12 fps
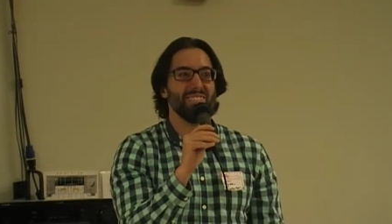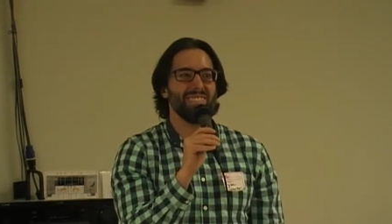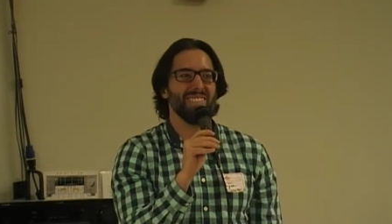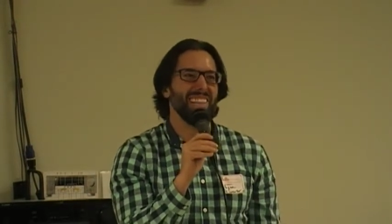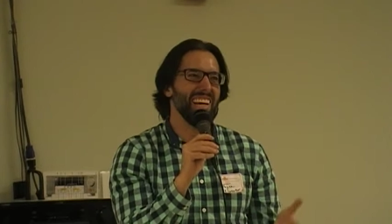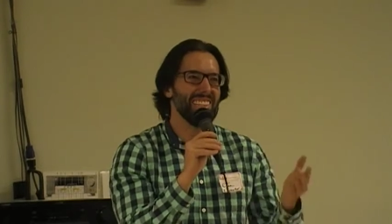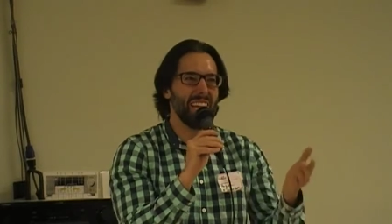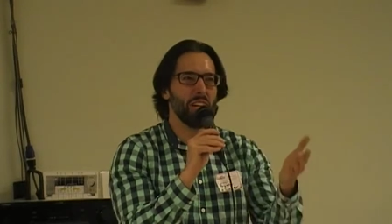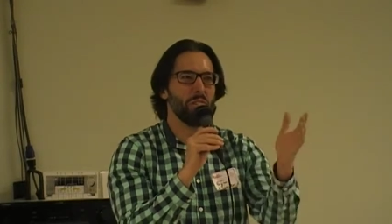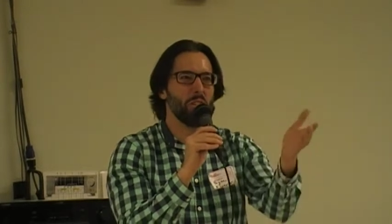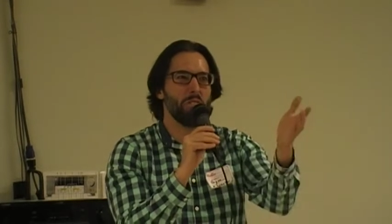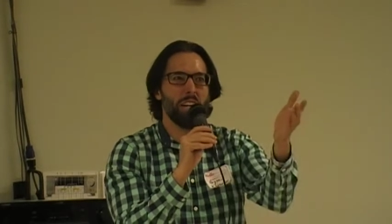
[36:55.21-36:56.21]
Is that, I don't
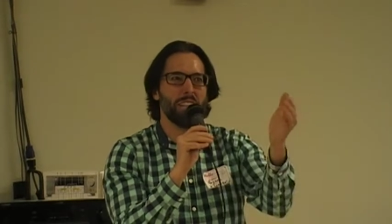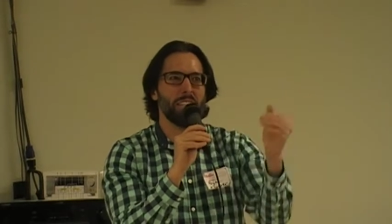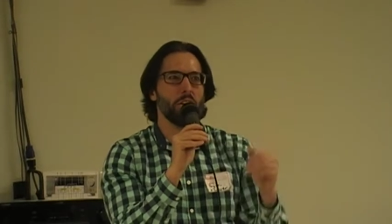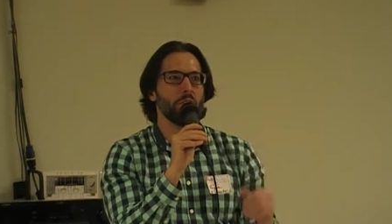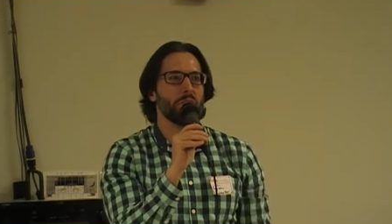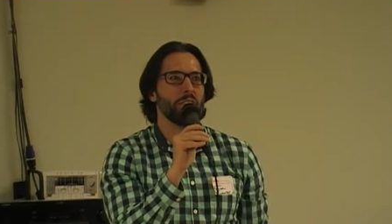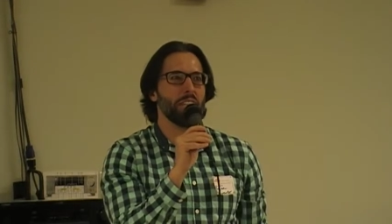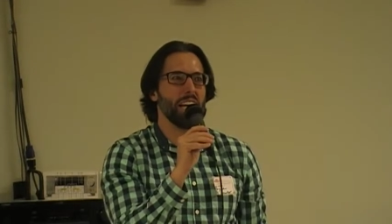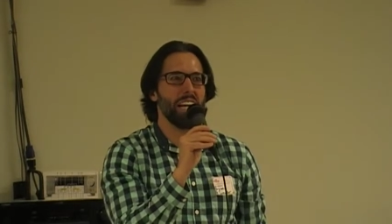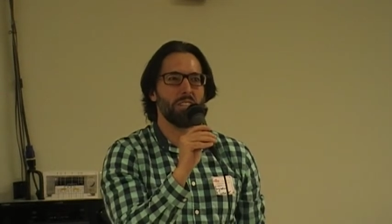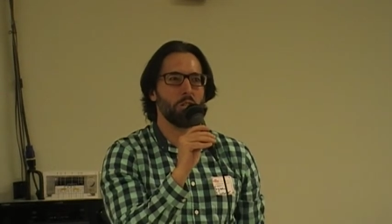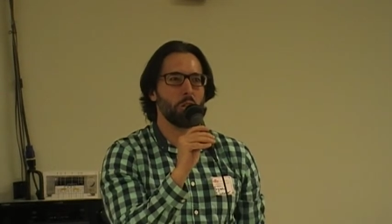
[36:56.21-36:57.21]
know if I, I don't, did I
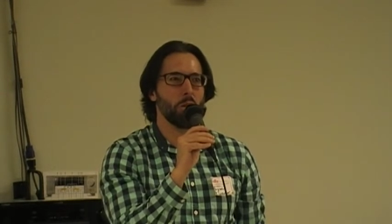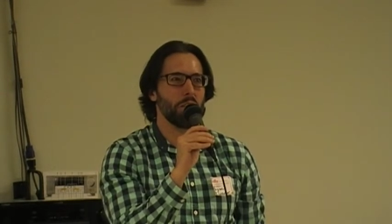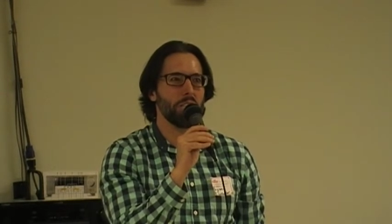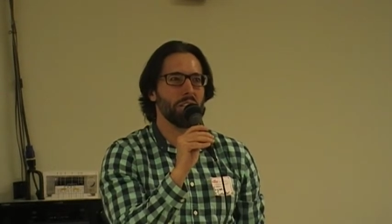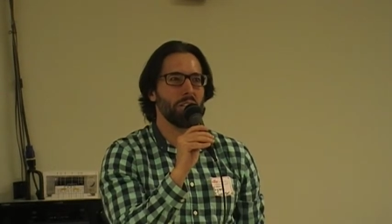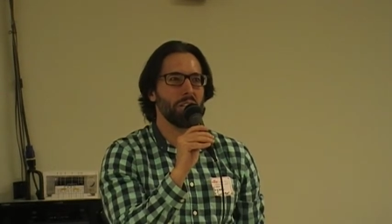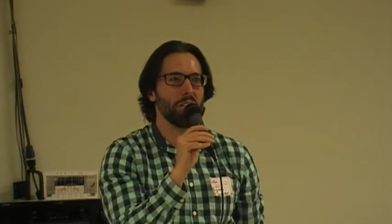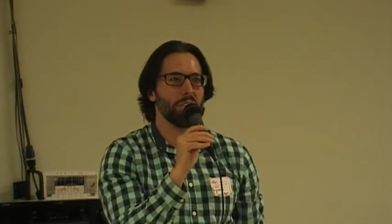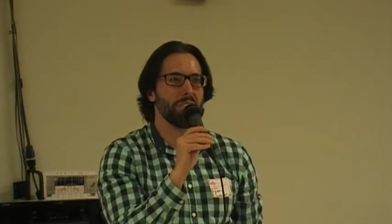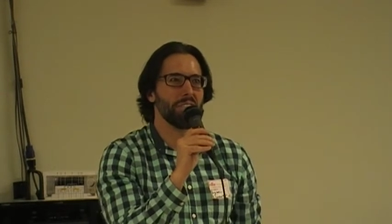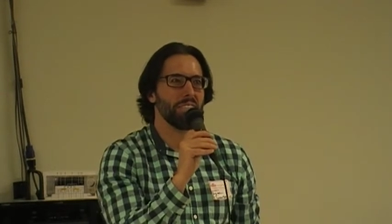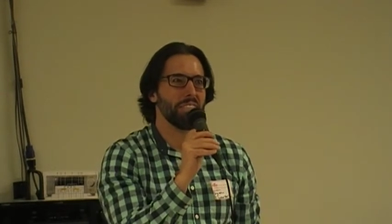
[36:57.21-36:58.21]
answer your question or no?
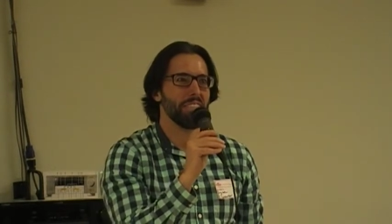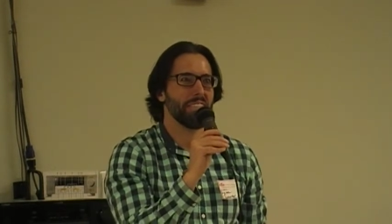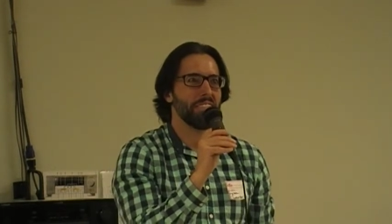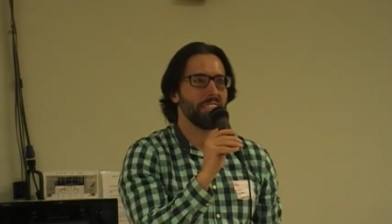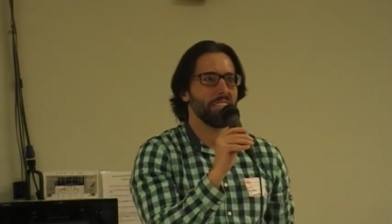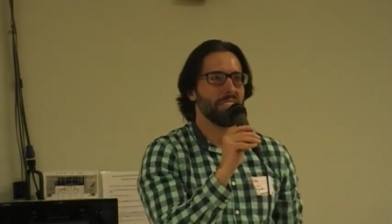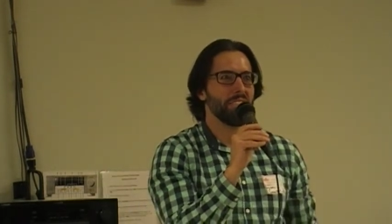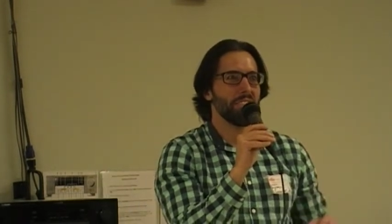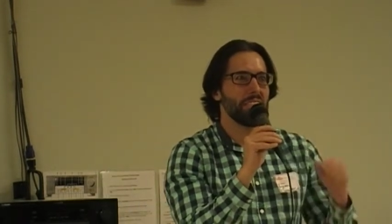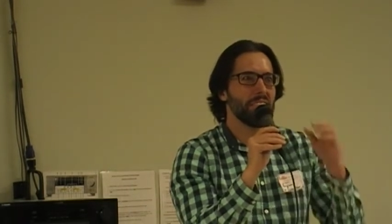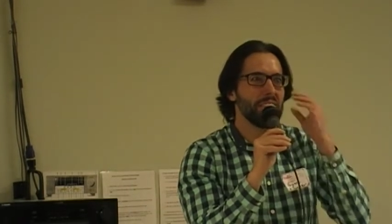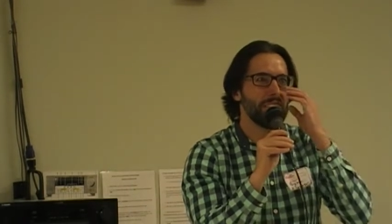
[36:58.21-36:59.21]
So you
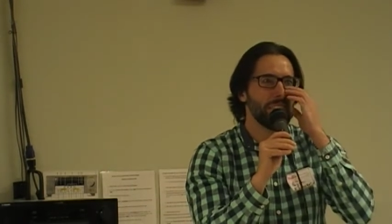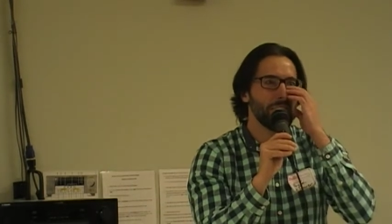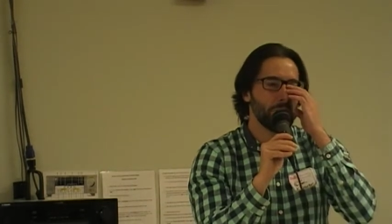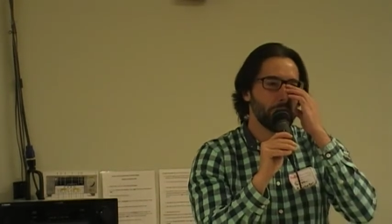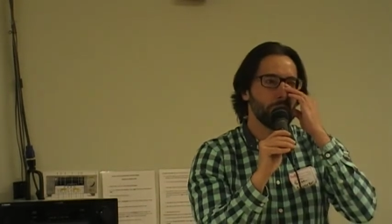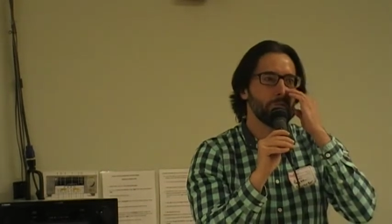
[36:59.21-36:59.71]
tried it,